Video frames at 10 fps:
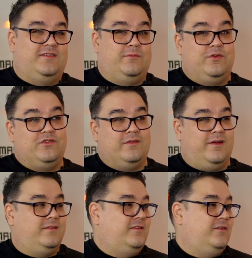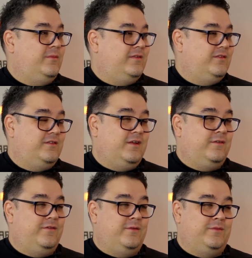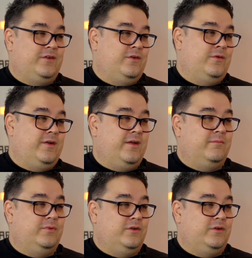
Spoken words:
distribution rights too, but there's a lot of films that are already on